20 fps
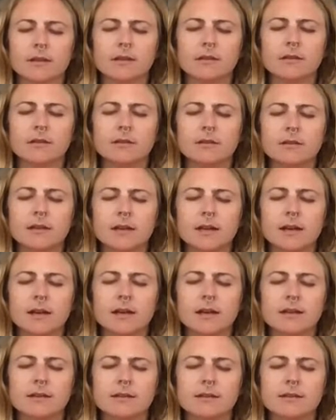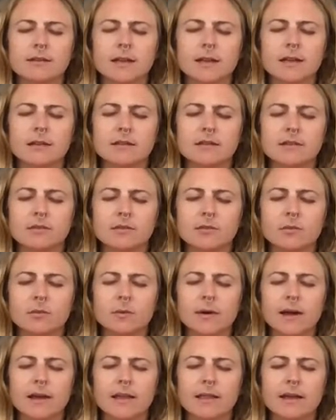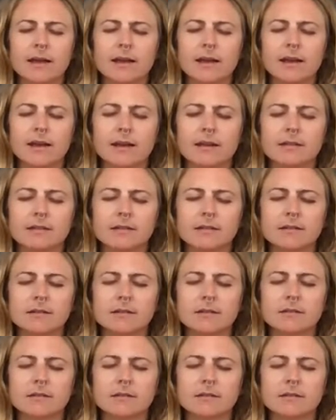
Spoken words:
And getting a sense for where that is.